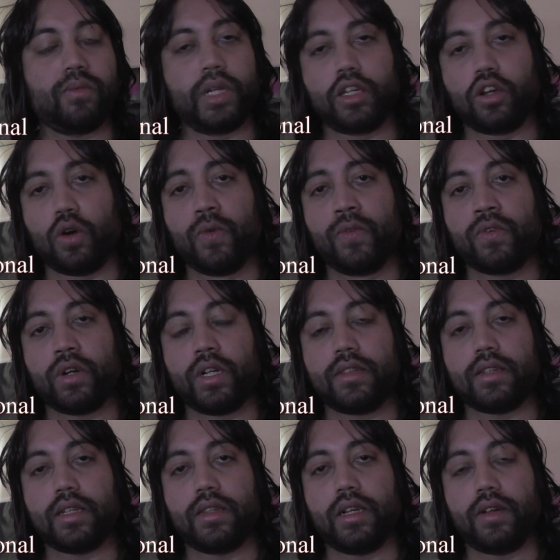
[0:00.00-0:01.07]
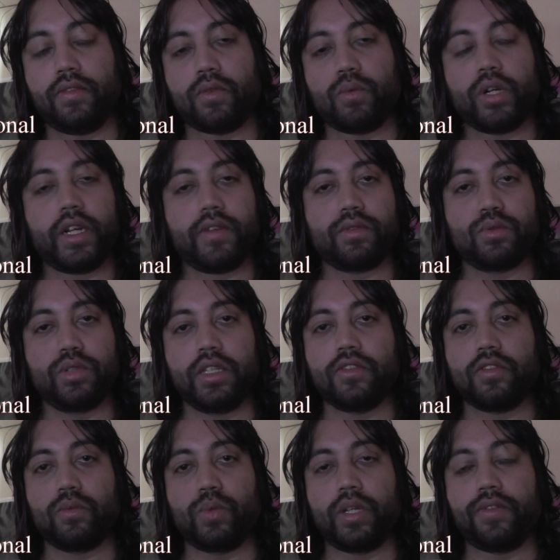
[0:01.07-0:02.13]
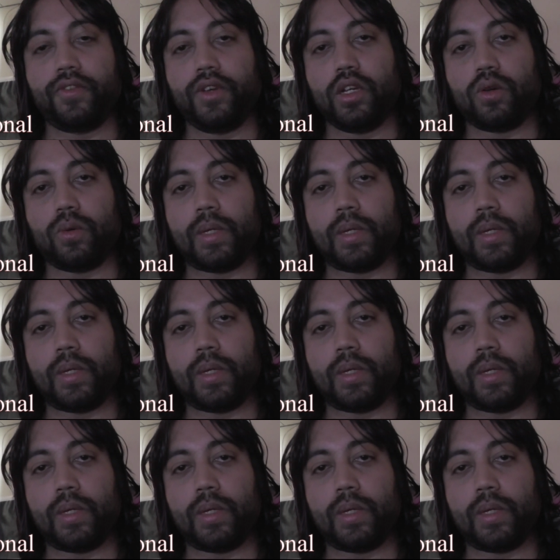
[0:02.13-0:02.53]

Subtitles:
We go for it and then for whatever reason we fail.